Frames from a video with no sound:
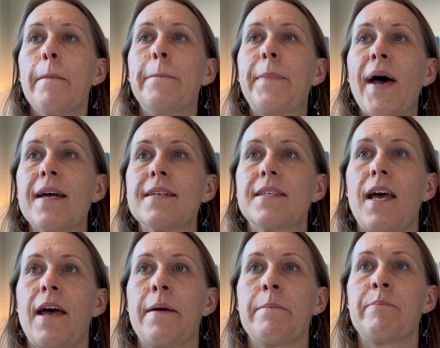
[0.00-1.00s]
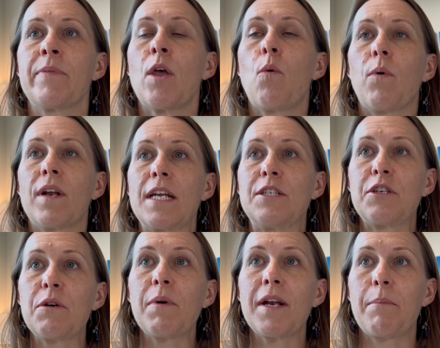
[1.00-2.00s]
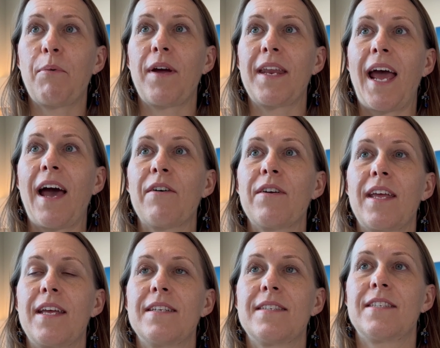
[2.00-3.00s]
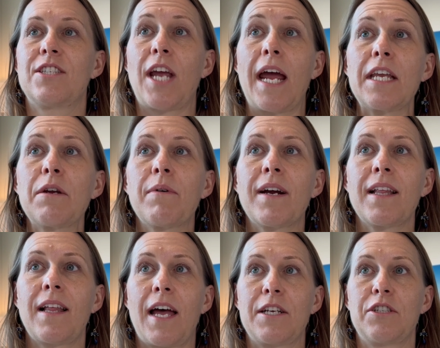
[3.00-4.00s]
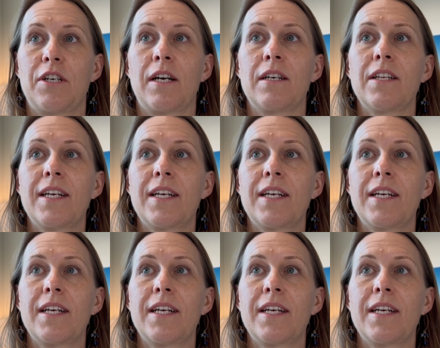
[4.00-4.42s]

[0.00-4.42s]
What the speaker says: But what I do want to point out is January last year,